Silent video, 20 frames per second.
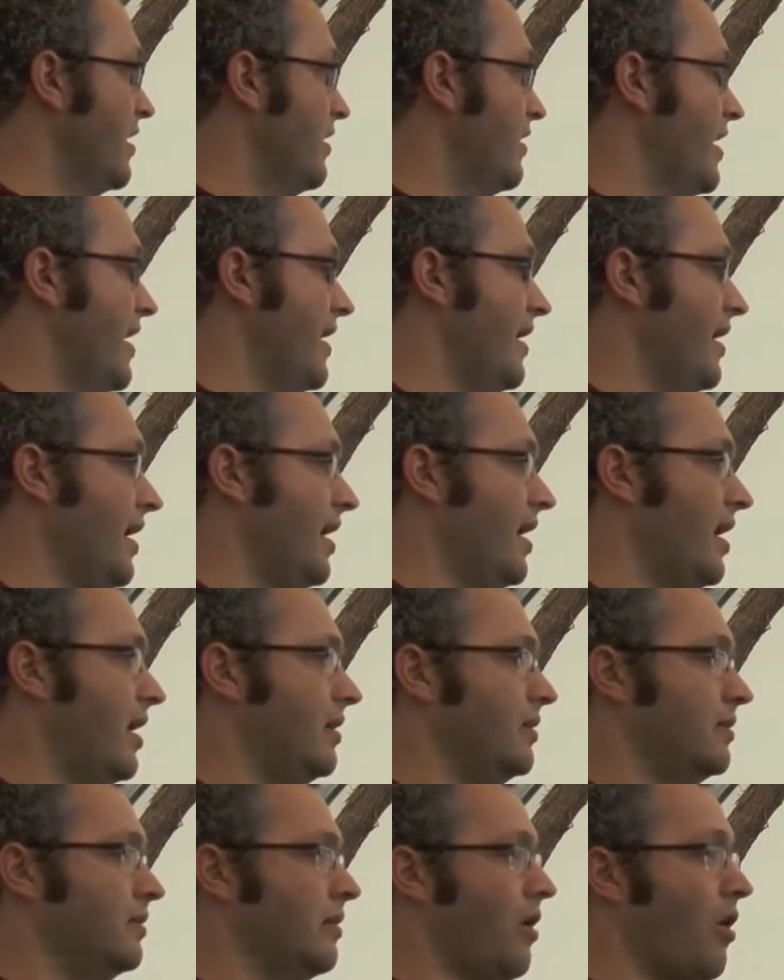they are
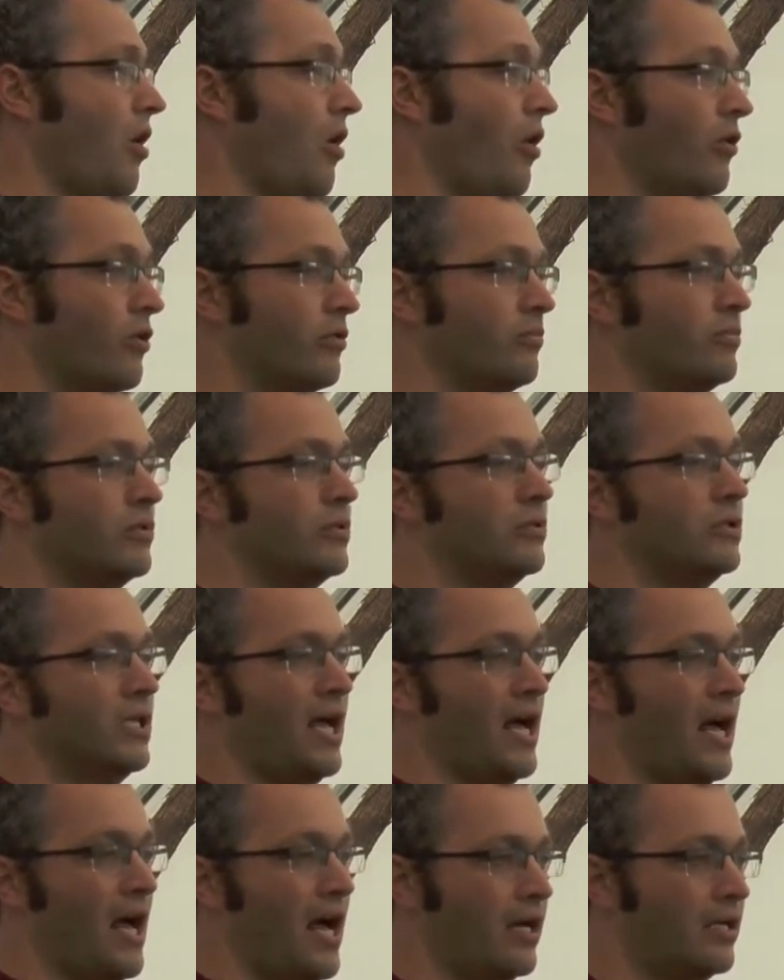horrible,
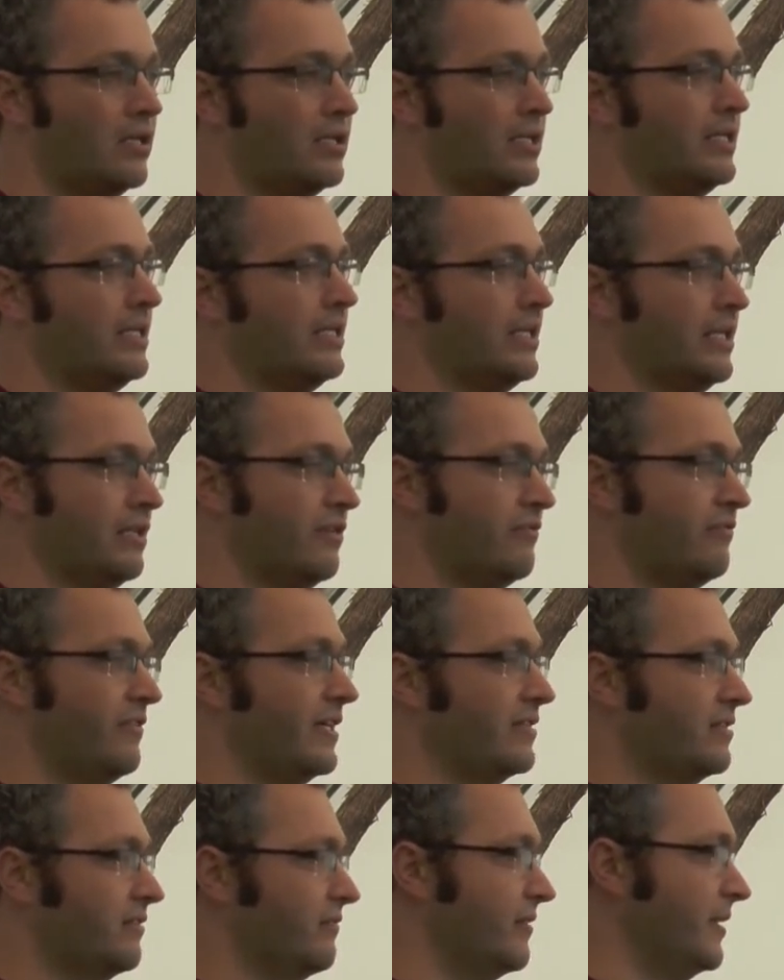ugly,
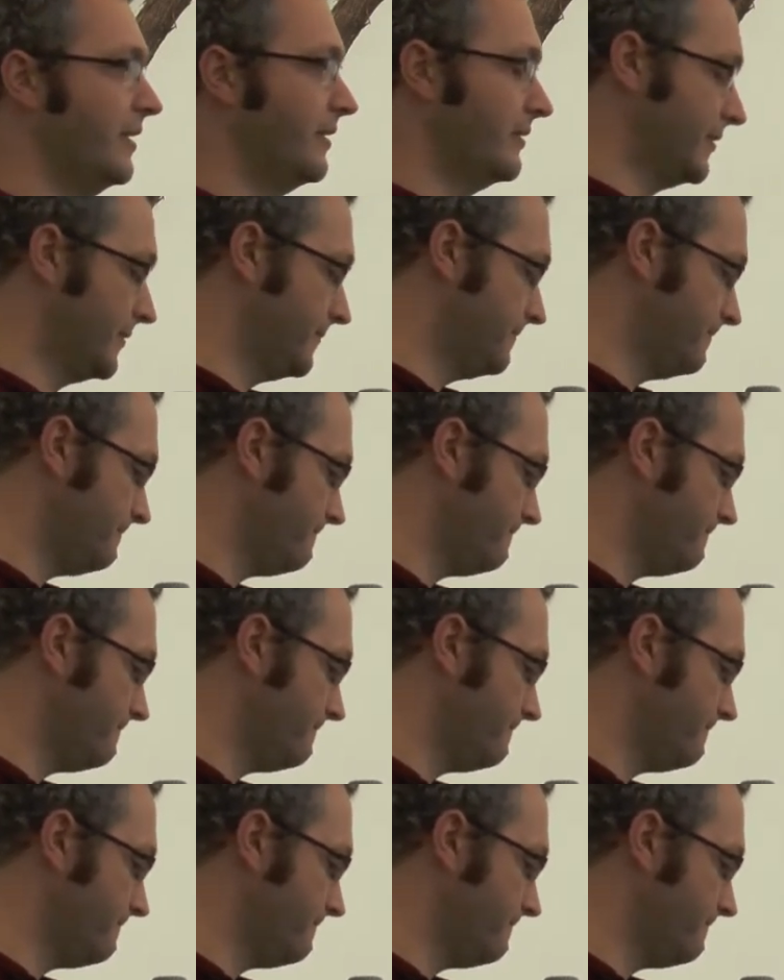ineffective things.